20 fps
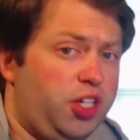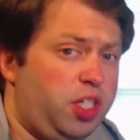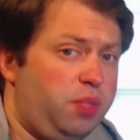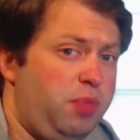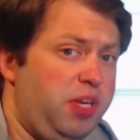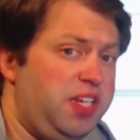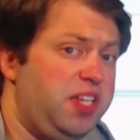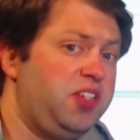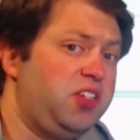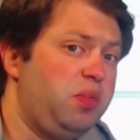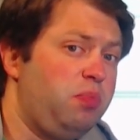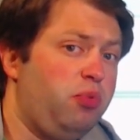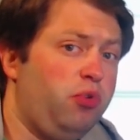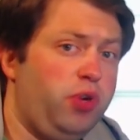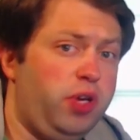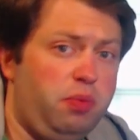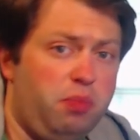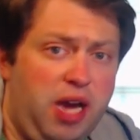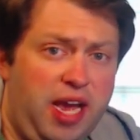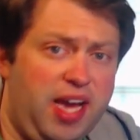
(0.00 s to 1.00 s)
me disappoint
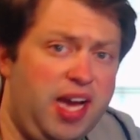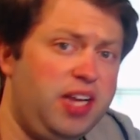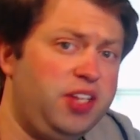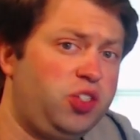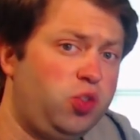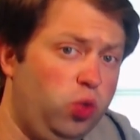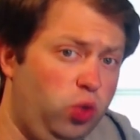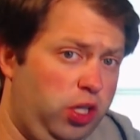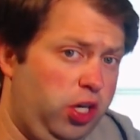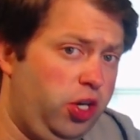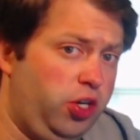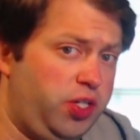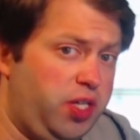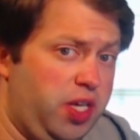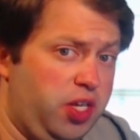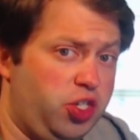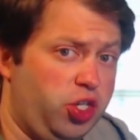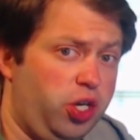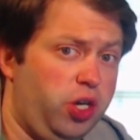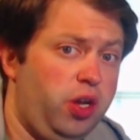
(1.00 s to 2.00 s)
my high school art
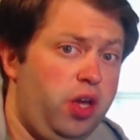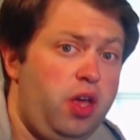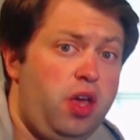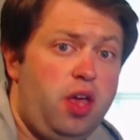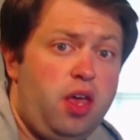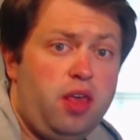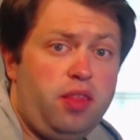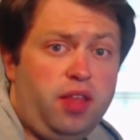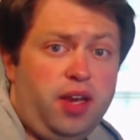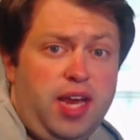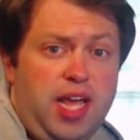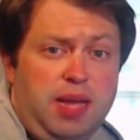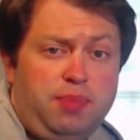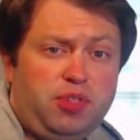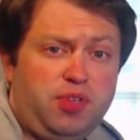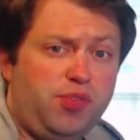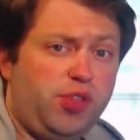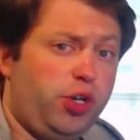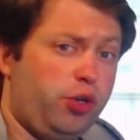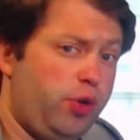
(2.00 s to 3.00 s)
teacher. The names of
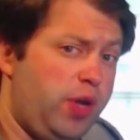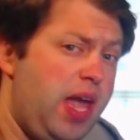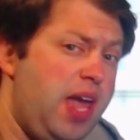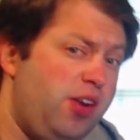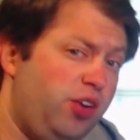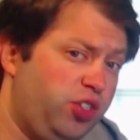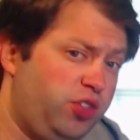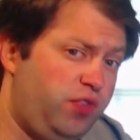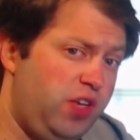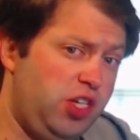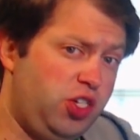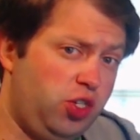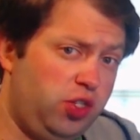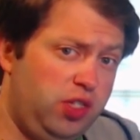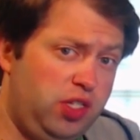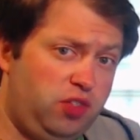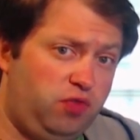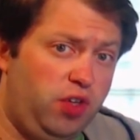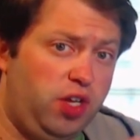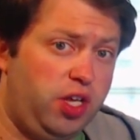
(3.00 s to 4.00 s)
the creators featured in this
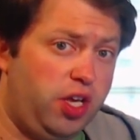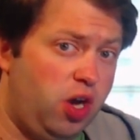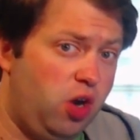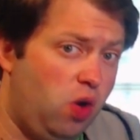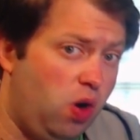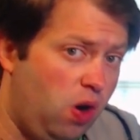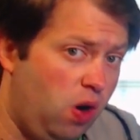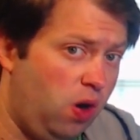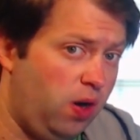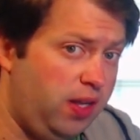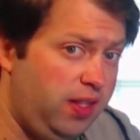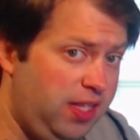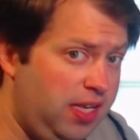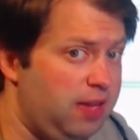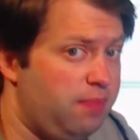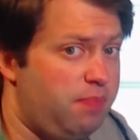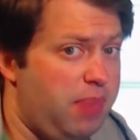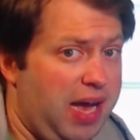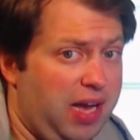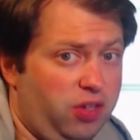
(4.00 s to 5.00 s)
video are in the
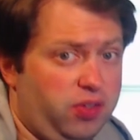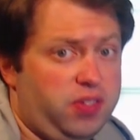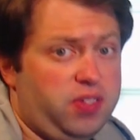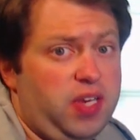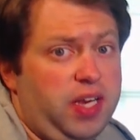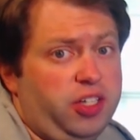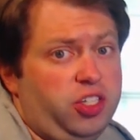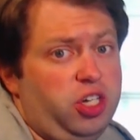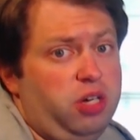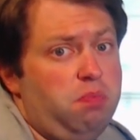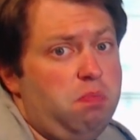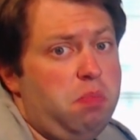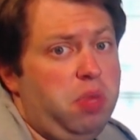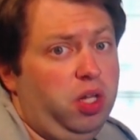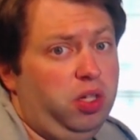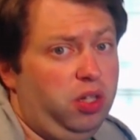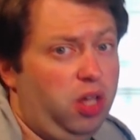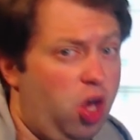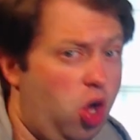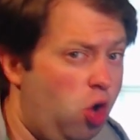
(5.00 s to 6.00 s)
About section
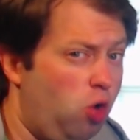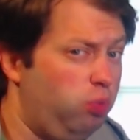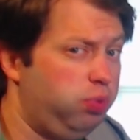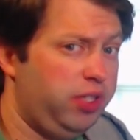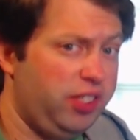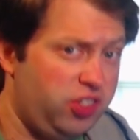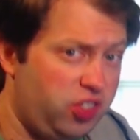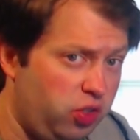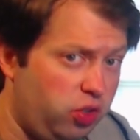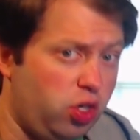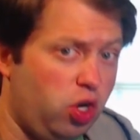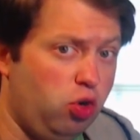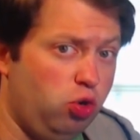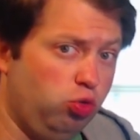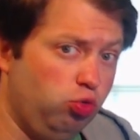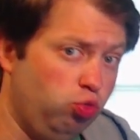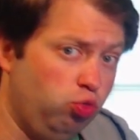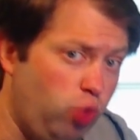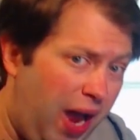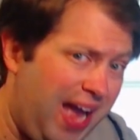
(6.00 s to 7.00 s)
below. Please don't go
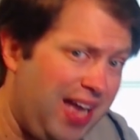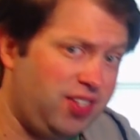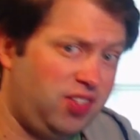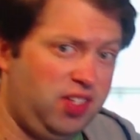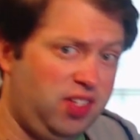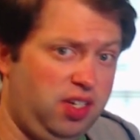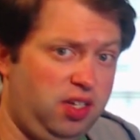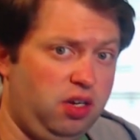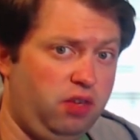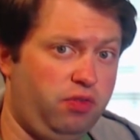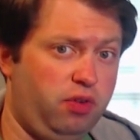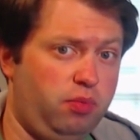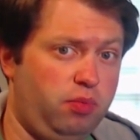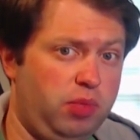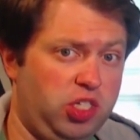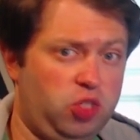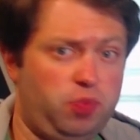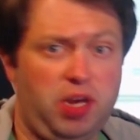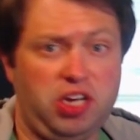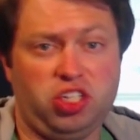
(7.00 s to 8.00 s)
harass any of them,
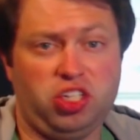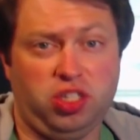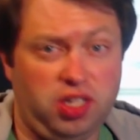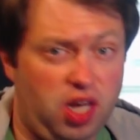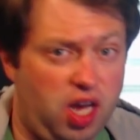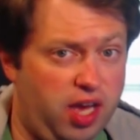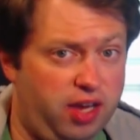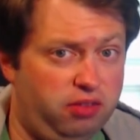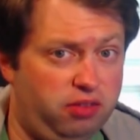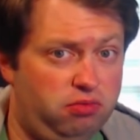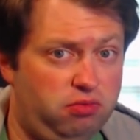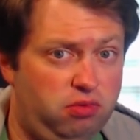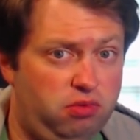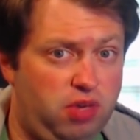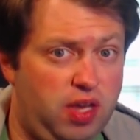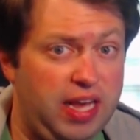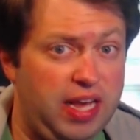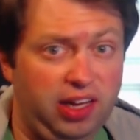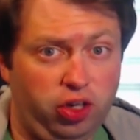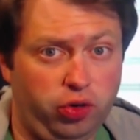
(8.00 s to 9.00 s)
especially not
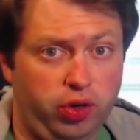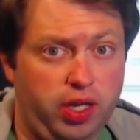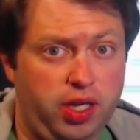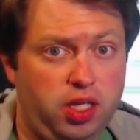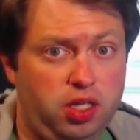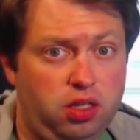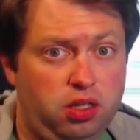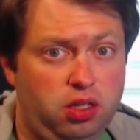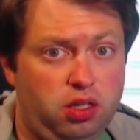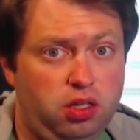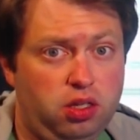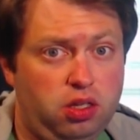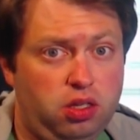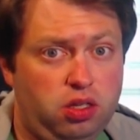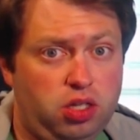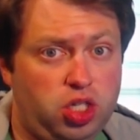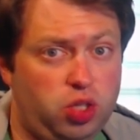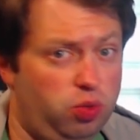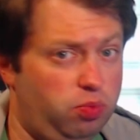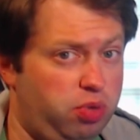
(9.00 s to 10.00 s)
Hillary.
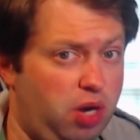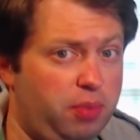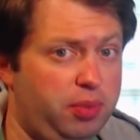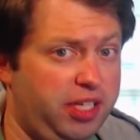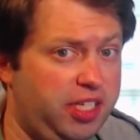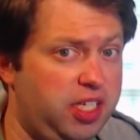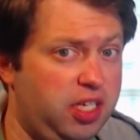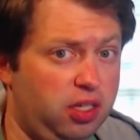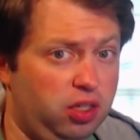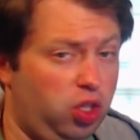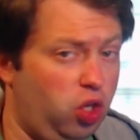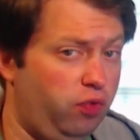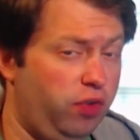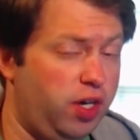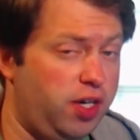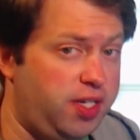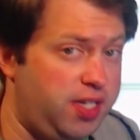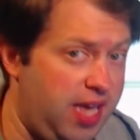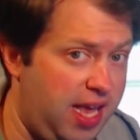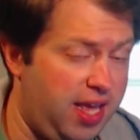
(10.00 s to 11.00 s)
She would probably keel over
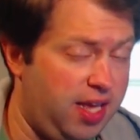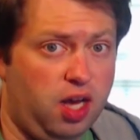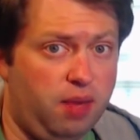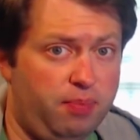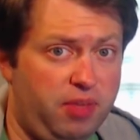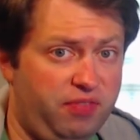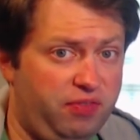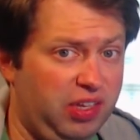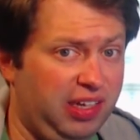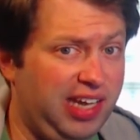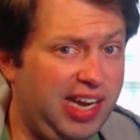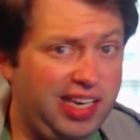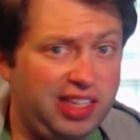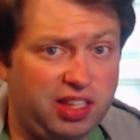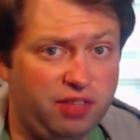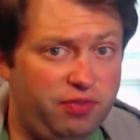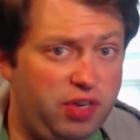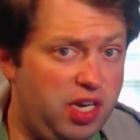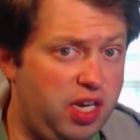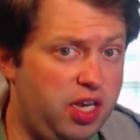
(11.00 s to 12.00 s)
dead. If you liked the
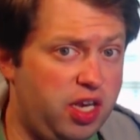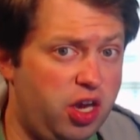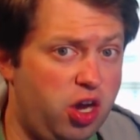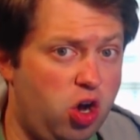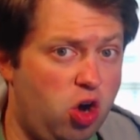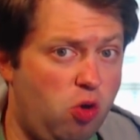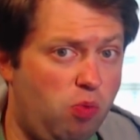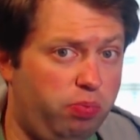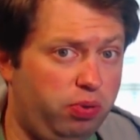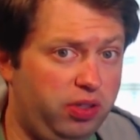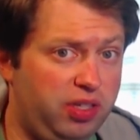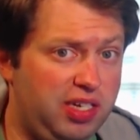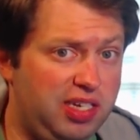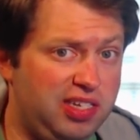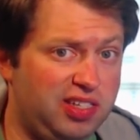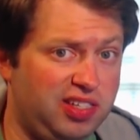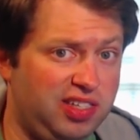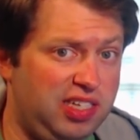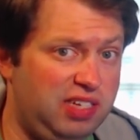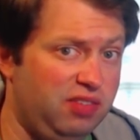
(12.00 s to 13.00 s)
video, please
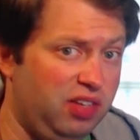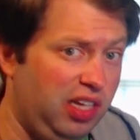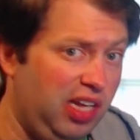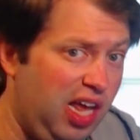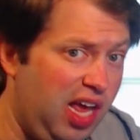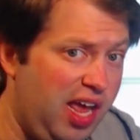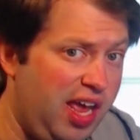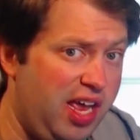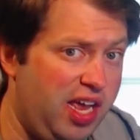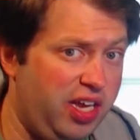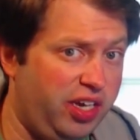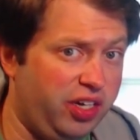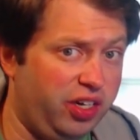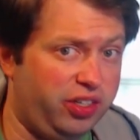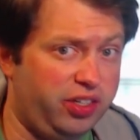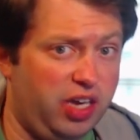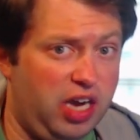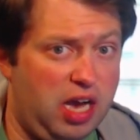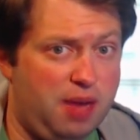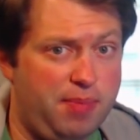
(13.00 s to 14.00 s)
leave a like or
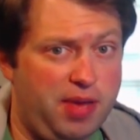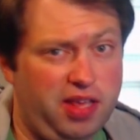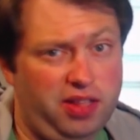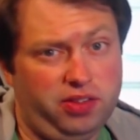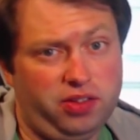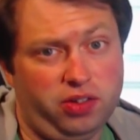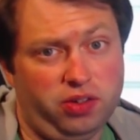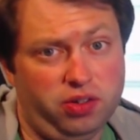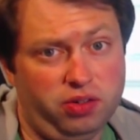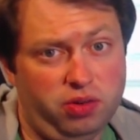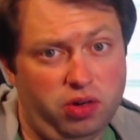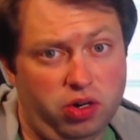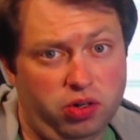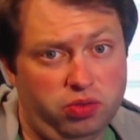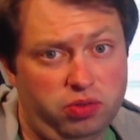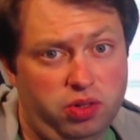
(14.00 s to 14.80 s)
comment or, or,